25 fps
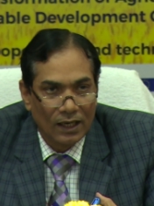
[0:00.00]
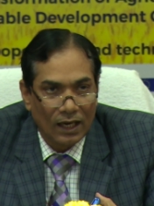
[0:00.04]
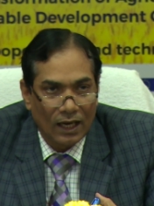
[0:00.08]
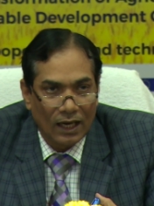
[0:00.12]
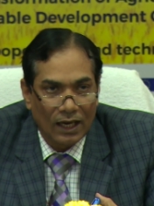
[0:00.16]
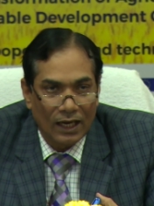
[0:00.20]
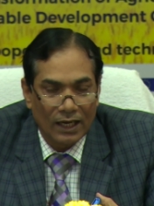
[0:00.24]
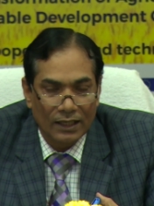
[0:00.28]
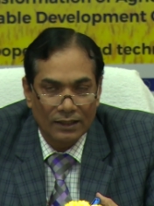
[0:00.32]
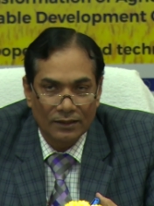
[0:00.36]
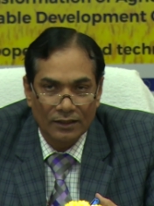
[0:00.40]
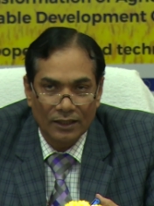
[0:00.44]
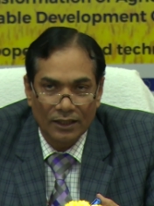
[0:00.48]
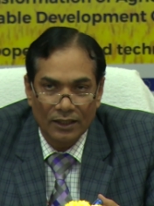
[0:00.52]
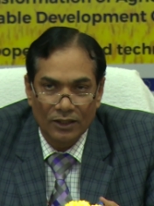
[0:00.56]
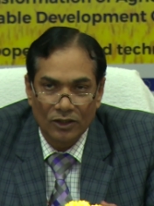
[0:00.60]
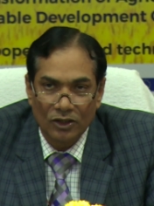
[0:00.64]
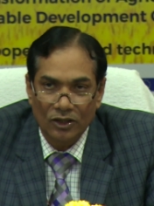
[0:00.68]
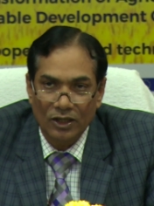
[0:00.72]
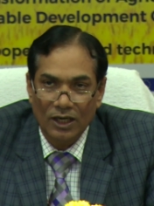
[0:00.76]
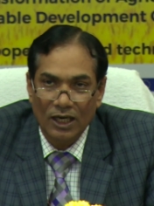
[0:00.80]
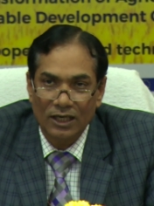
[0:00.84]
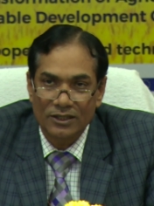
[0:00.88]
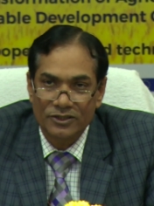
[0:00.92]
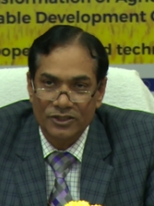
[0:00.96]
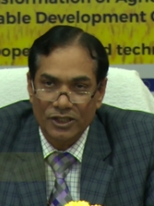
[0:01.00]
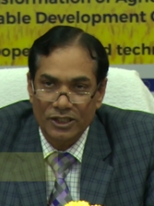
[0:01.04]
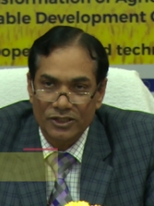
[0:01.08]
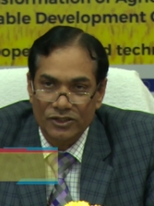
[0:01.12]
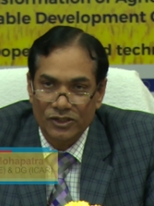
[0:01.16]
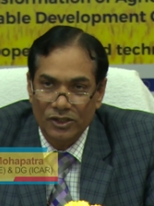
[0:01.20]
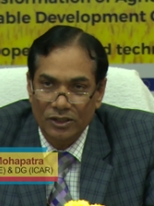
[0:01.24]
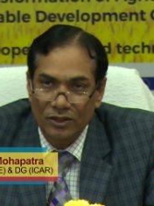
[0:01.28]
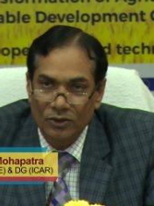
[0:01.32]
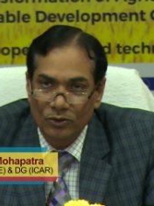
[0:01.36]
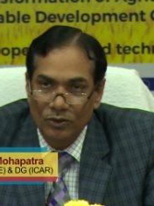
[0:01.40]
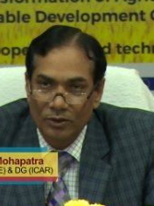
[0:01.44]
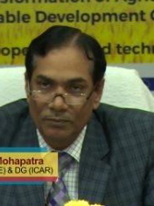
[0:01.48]
And the inaugural
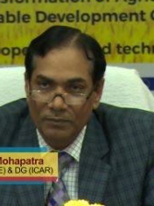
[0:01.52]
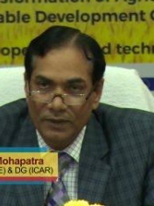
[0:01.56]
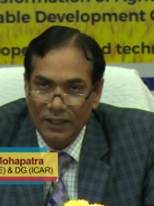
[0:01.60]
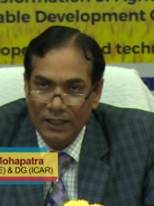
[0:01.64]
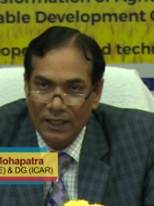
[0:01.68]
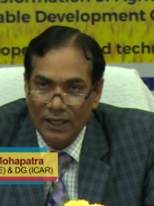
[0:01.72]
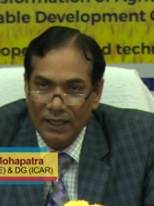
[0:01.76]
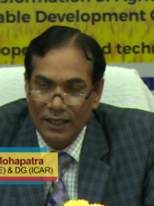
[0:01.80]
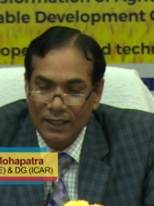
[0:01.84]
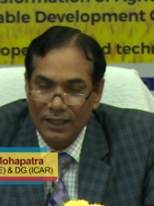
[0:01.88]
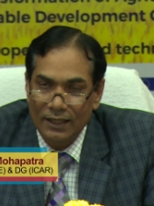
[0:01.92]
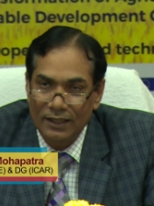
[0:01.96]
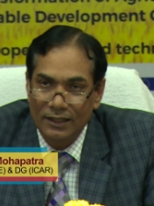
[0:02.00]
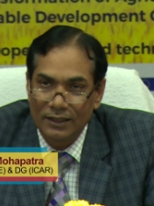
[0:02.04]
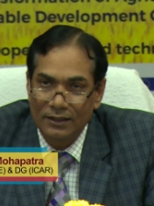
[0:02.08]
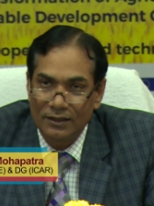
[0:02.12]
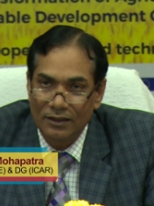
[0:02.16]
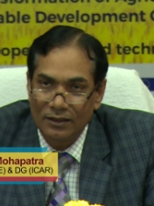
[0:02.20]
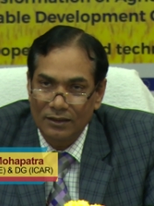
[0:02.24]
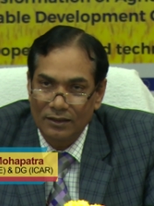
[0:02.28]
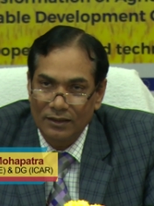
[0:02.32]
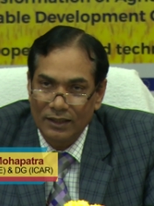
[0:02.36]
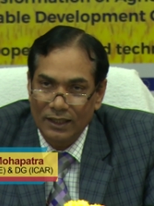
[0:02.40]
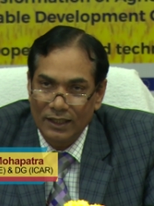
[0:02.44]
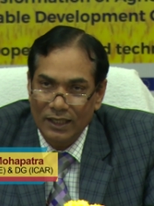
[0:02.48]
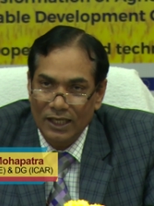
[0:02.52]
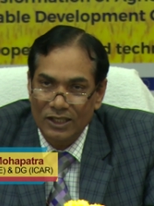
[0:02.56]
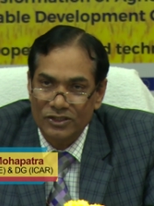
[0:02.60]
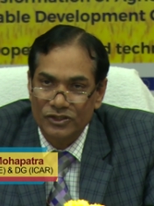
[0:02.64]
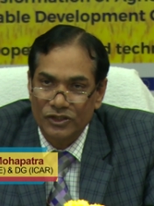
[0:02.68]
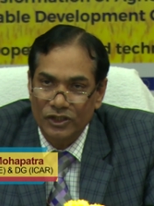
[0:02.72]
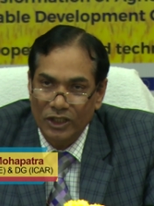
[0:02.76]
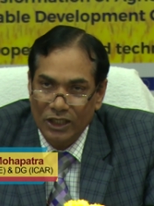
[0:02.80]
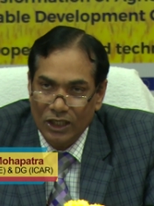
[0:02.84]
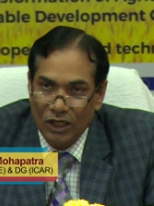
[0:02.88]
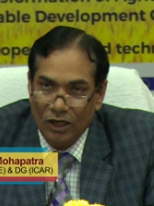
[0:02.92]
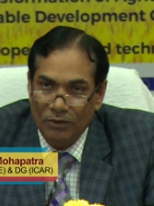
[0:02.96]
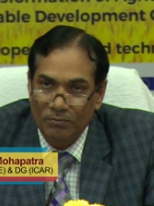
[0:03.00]
session will be held in the
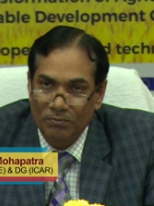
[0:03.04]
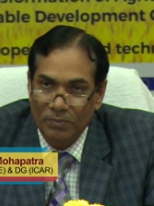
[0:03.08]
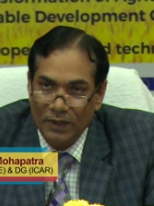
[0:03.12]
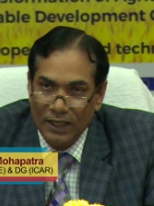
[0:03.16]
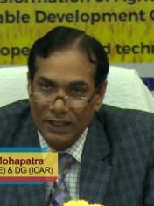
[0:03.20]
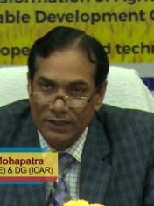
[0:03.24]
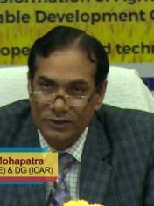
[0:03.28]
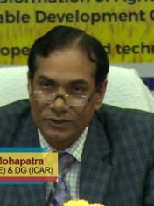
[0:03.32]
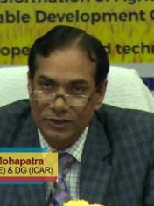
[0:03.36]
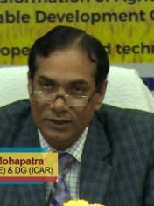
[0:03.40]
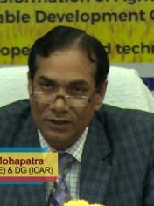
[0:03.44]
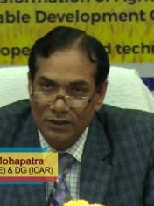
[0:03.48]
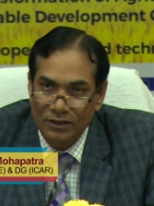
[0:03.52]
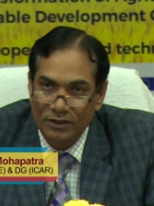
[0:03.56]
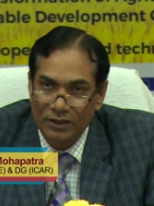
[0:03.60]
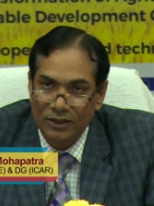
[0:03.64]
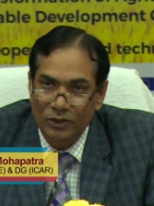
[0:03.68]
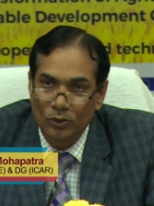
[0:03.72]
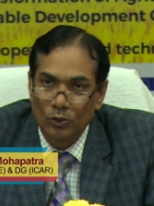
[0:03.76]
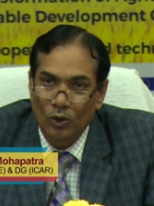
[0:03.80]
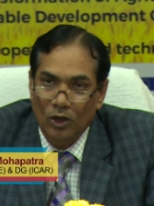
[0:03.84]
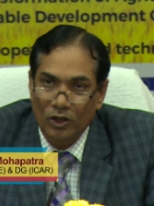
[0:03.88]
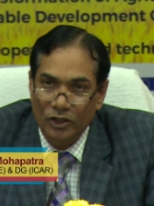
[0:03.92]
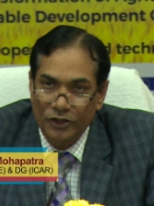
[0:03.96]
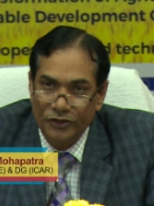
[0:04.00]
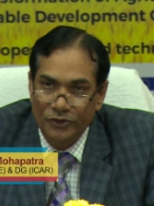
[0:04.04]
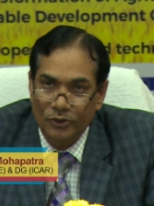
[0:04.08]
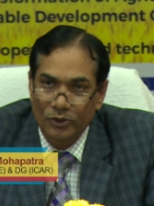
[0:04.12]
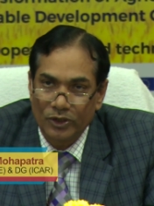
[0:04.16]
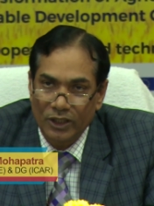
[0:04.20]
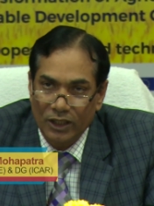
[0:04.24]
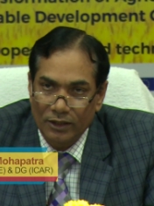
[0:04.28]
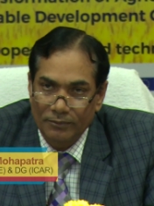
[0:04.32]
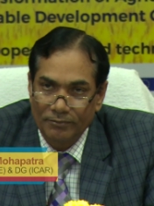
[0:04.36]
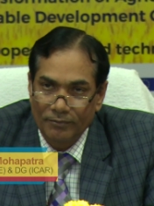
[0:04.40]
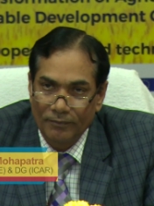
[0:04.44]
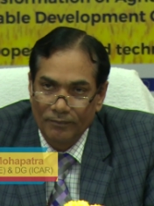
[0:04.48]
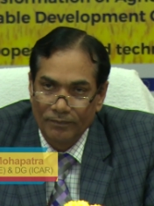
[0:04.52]
NASC complex in the new
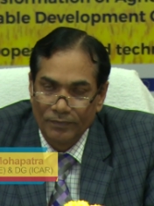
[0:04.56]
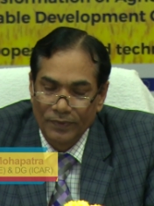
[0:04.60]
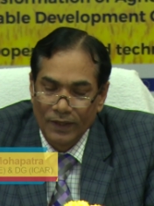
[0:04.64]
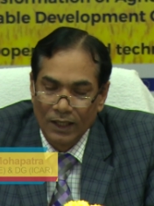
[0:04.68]
auditorium.